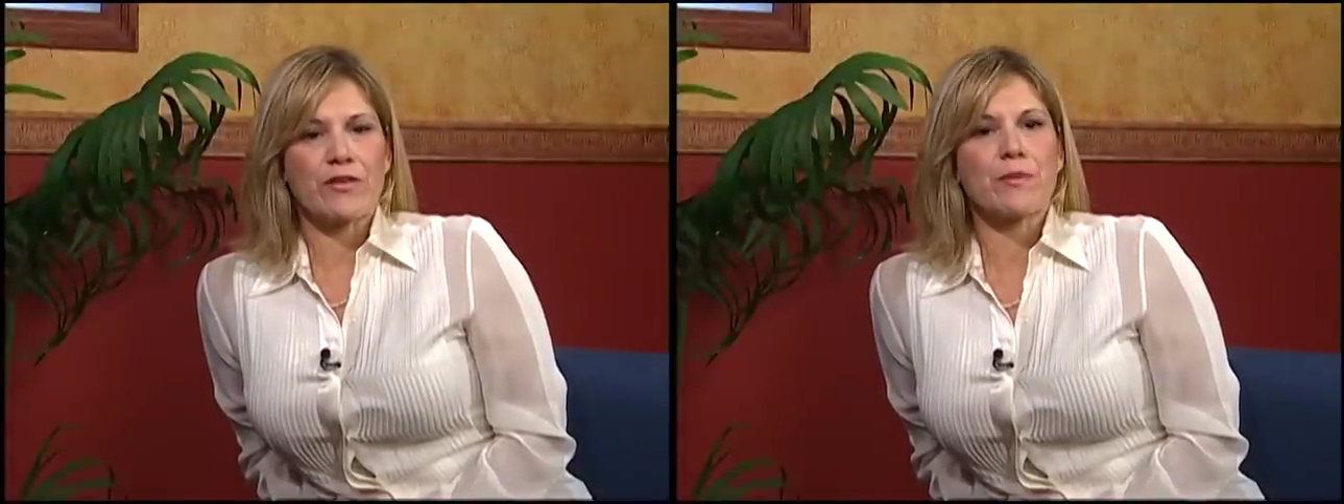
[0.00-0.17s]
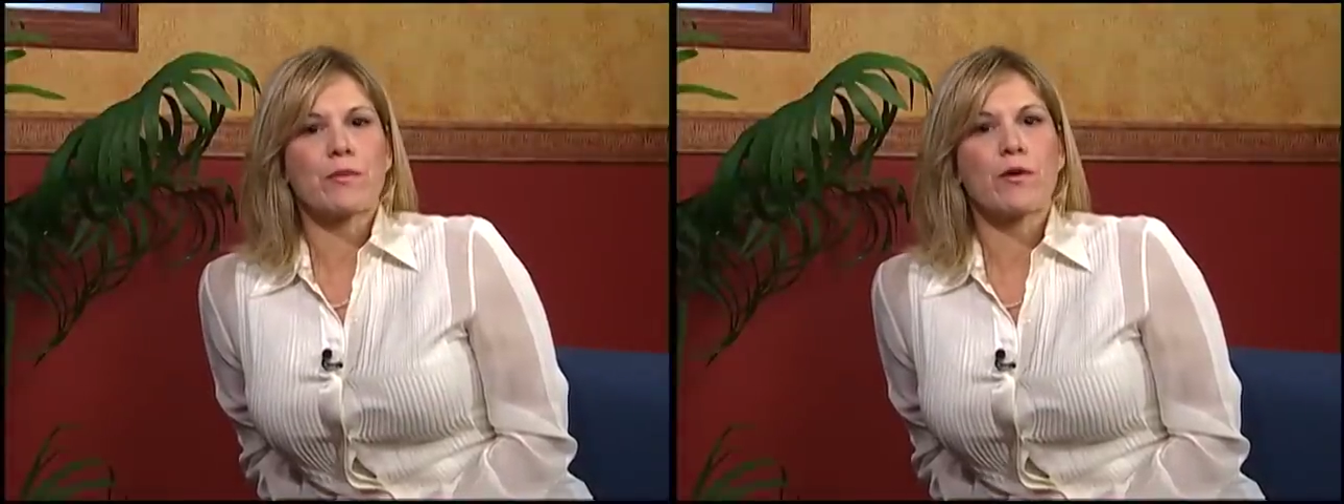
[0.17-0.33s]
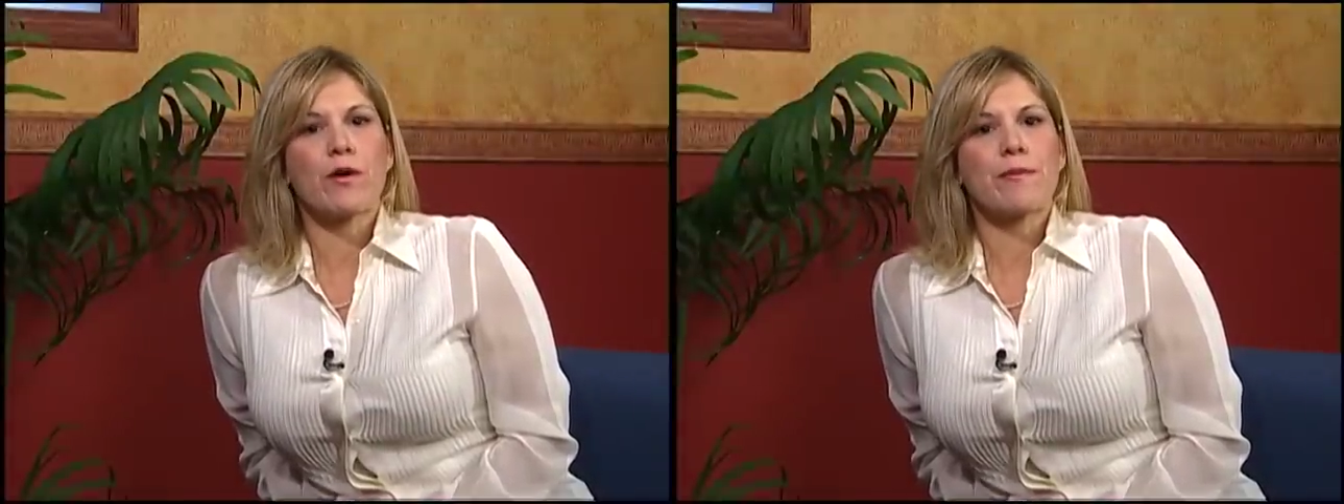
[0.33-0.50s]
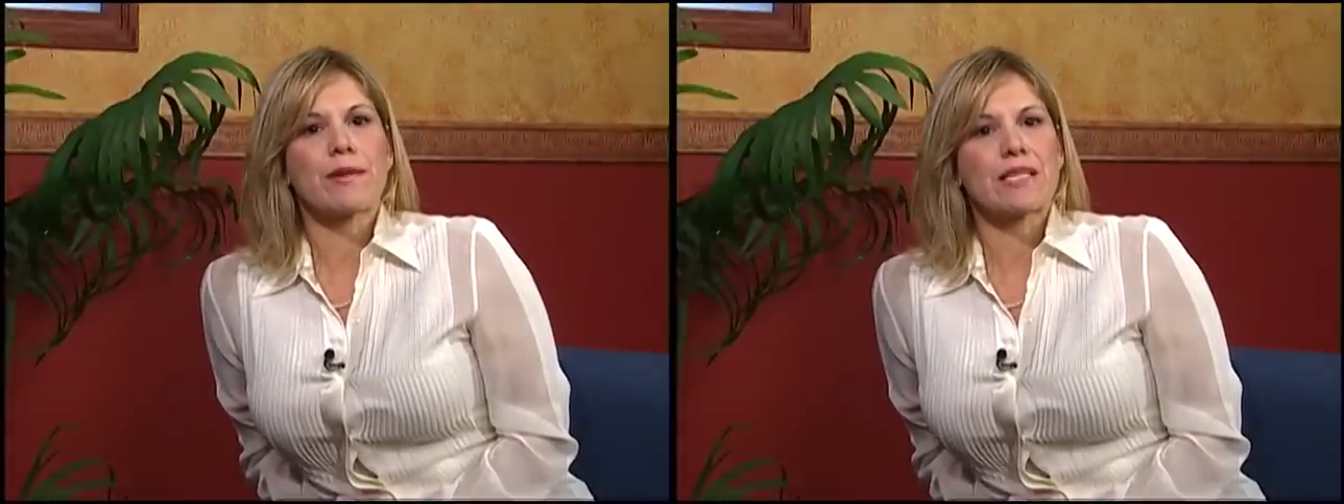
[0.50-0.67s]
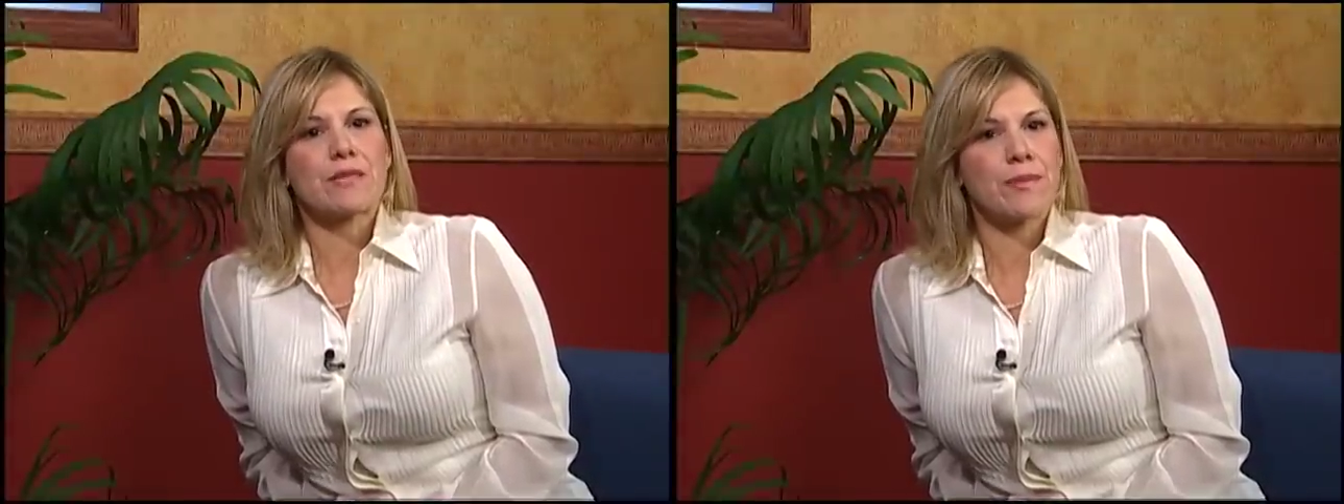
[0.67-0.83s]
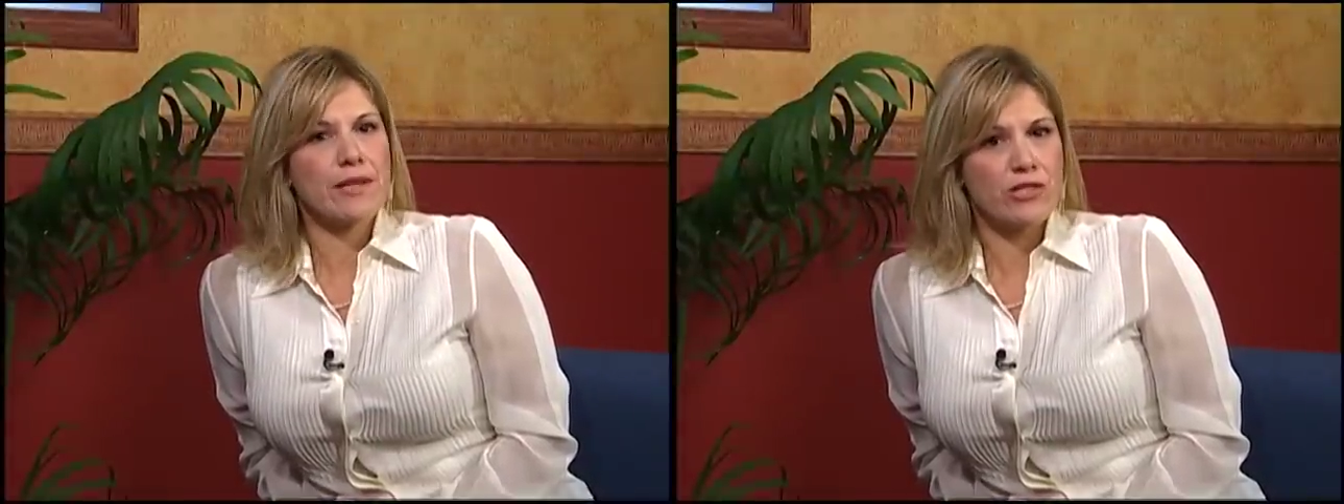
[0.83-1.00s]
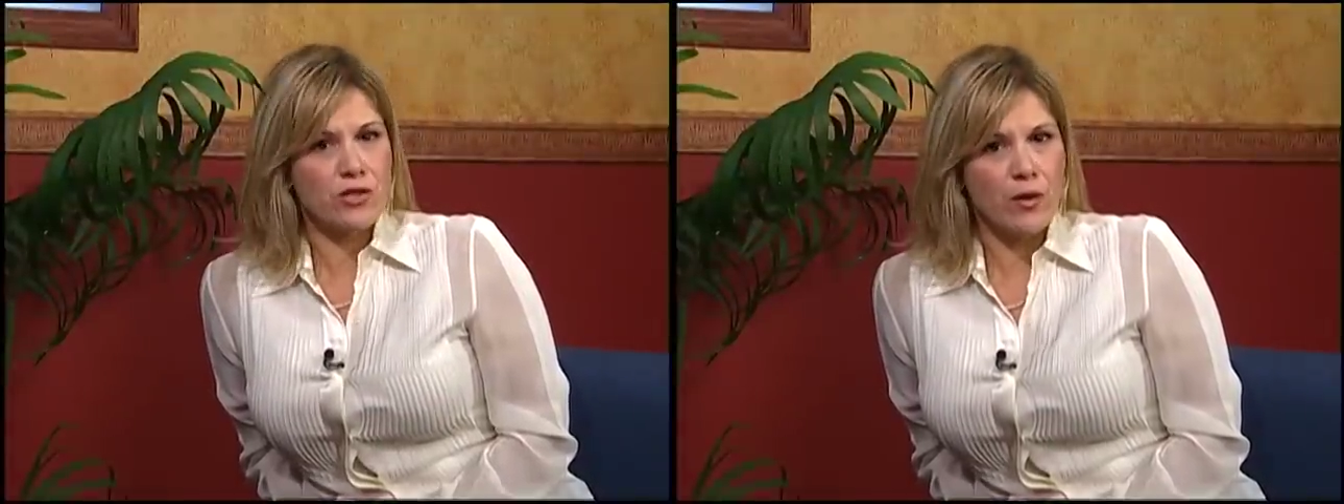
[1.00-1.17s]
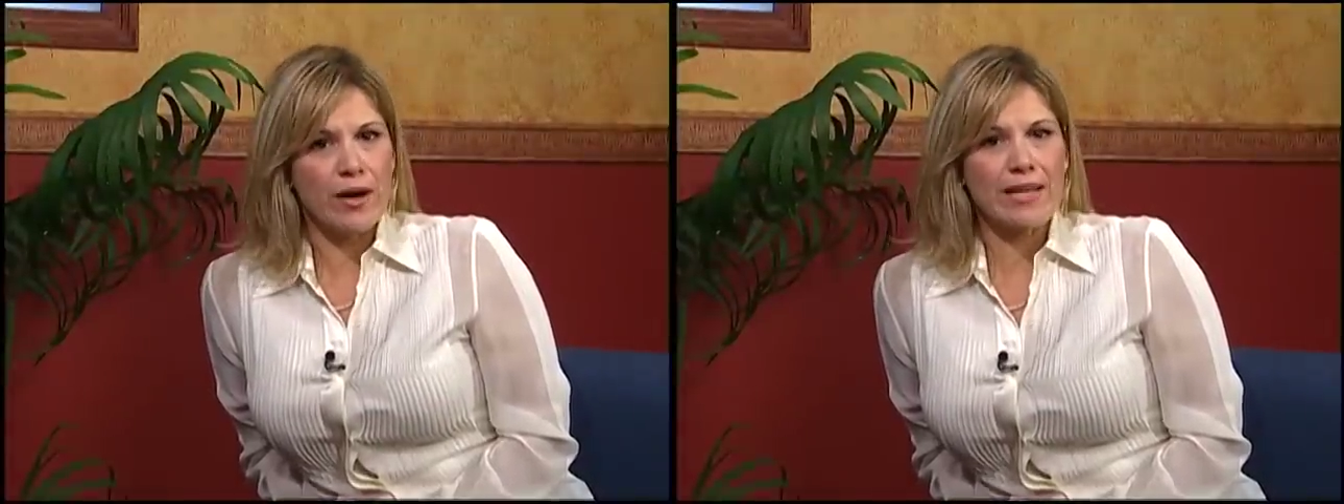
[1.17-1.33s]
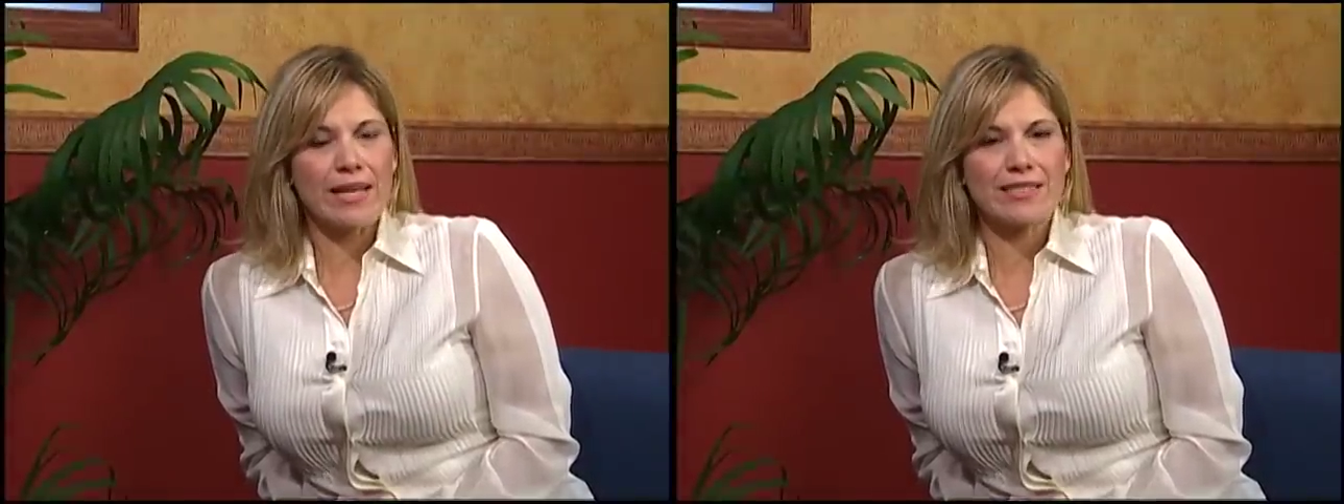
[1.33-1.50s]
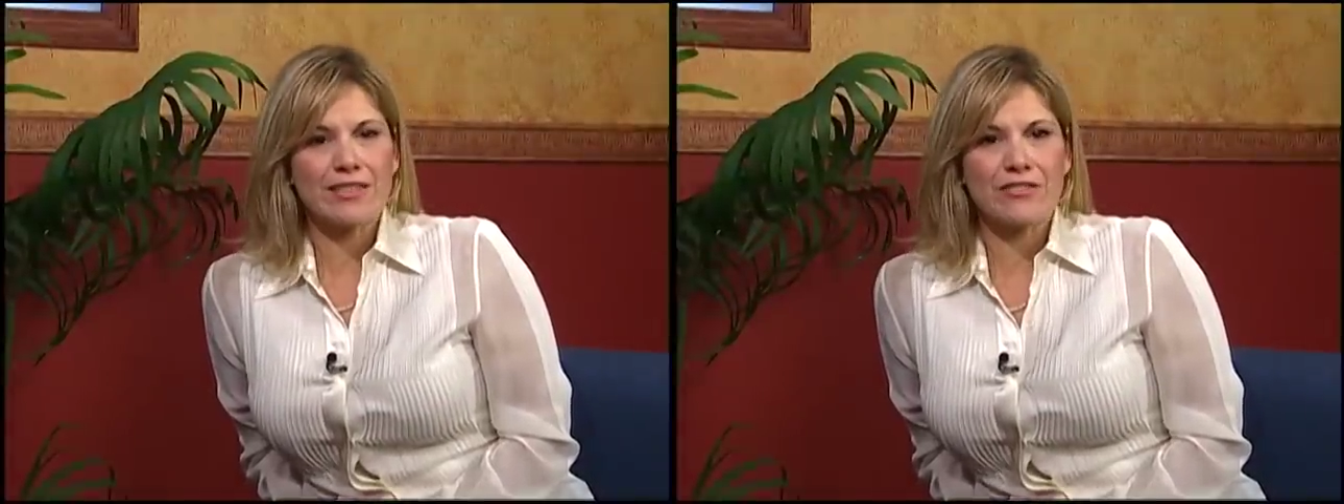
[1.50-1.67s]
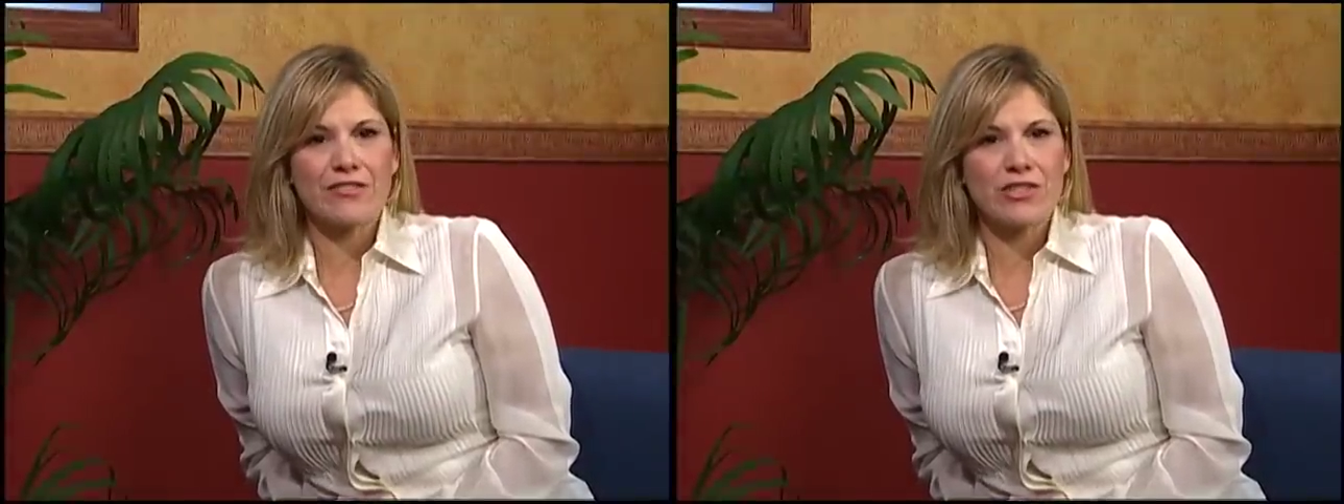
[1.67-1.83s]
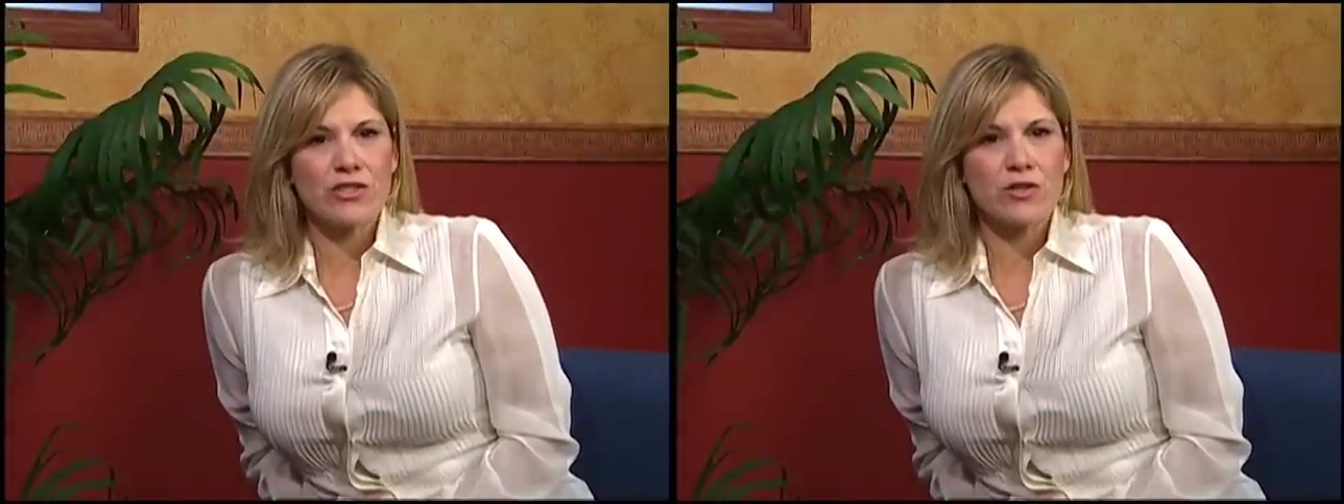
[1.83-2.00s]
the program that speaks to our elected
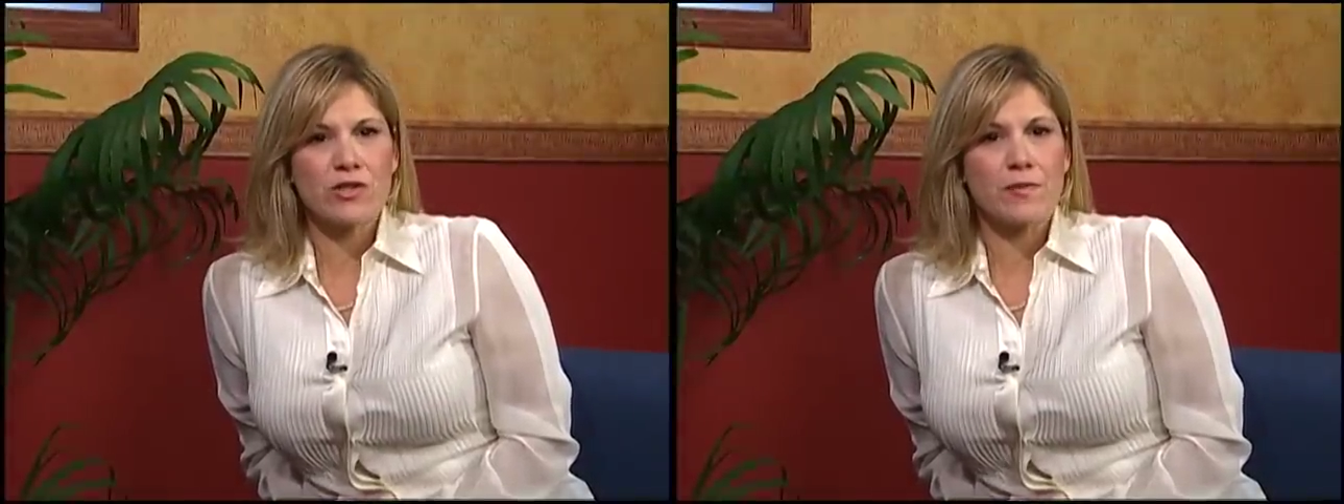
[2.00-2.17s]
officials